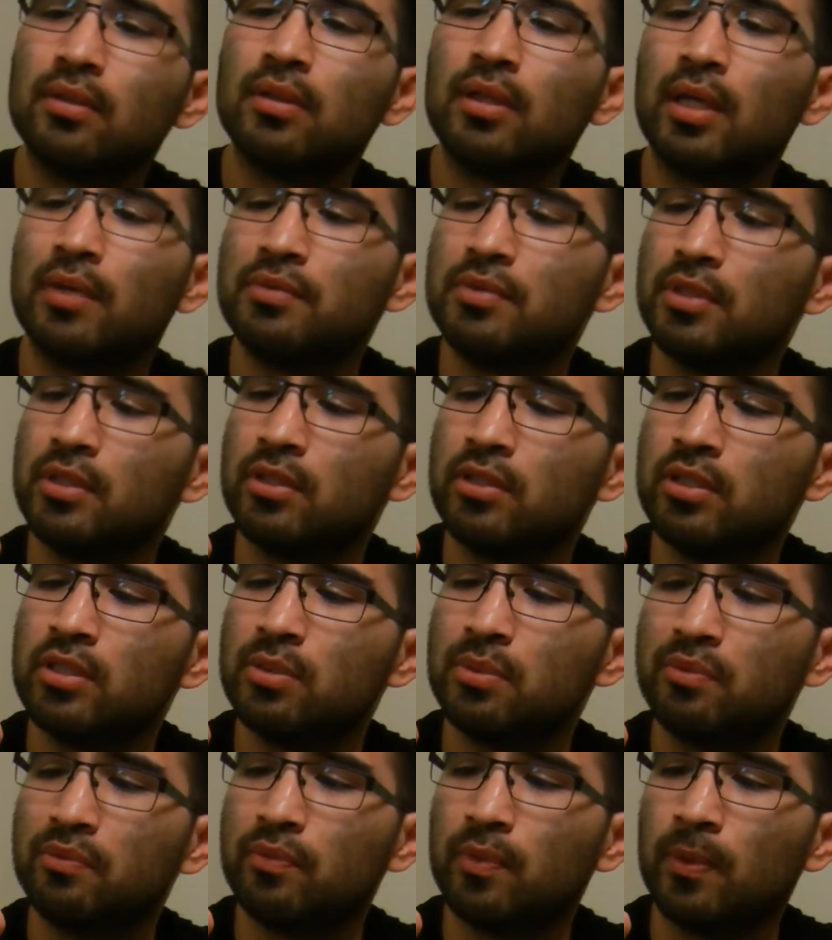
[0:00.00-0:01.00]
I've seen these
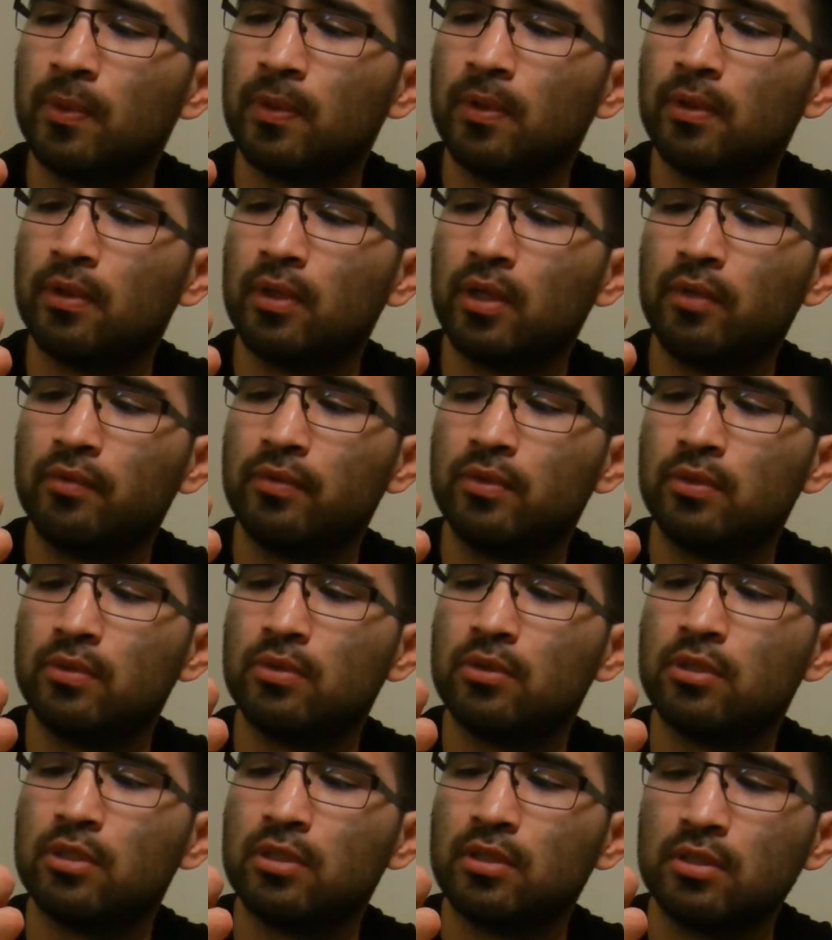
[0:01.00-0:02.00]
before. I've
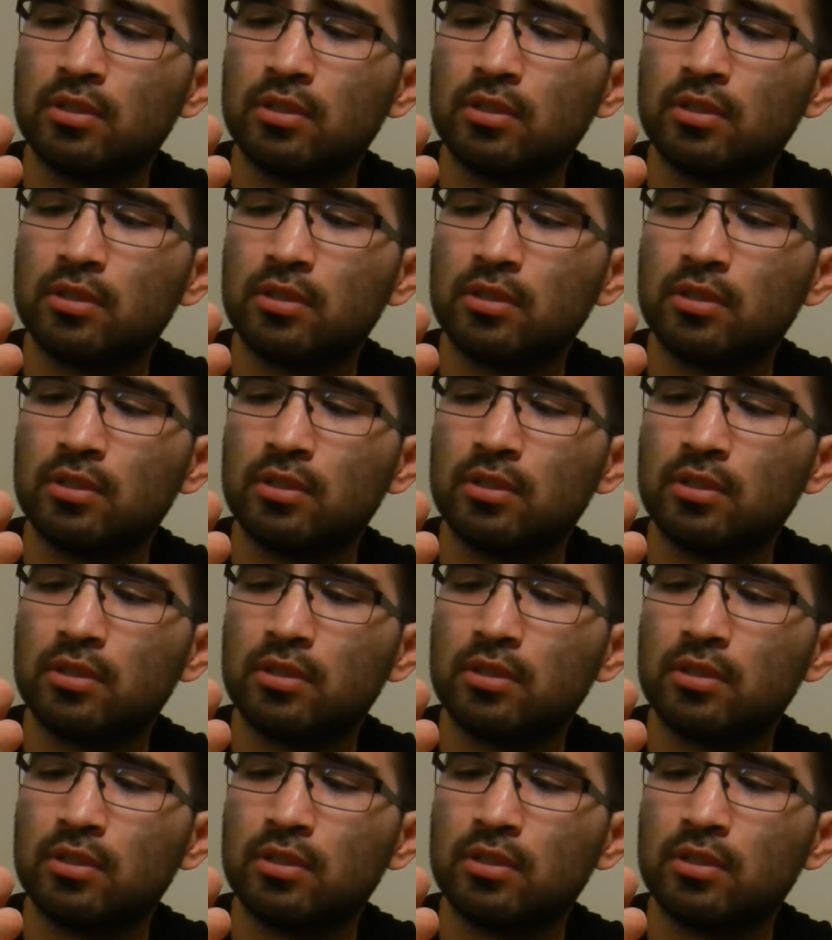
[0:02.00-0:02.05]
used